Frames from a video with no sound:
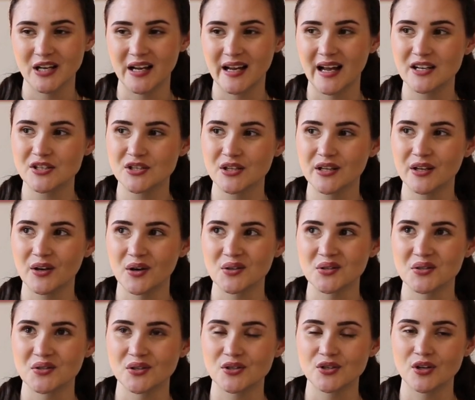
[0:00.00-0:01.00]
I actually got
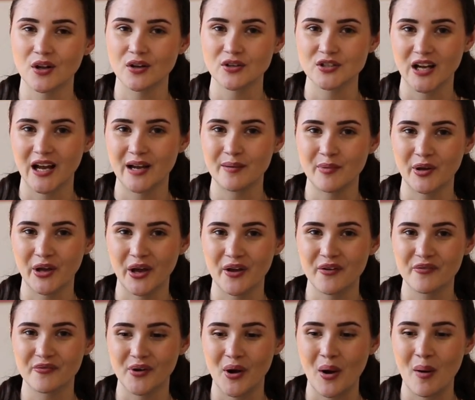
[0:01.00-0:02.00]
such a long time ago
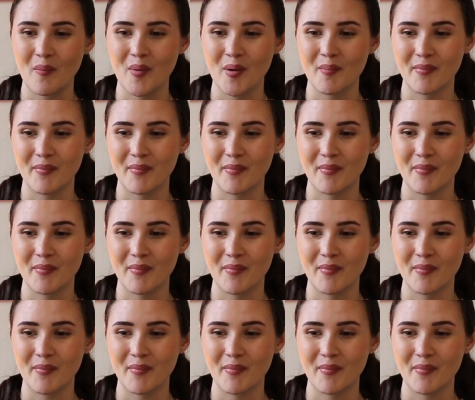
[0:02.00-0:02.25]
from